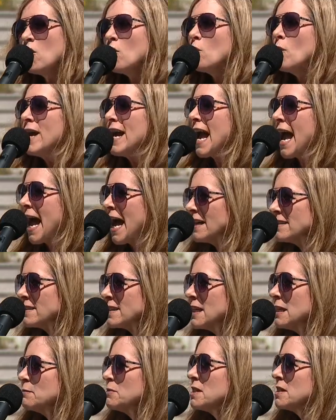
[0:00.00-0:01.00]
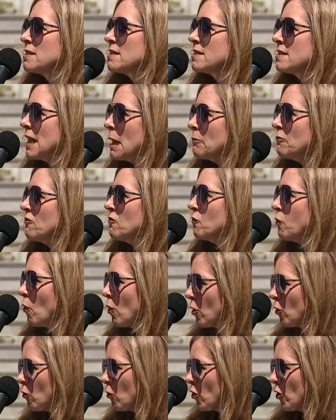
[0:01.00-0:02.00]
We ask him to step
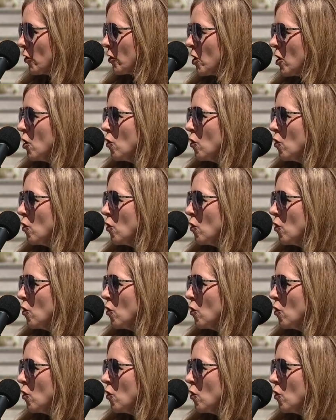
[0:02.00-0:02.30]
forward.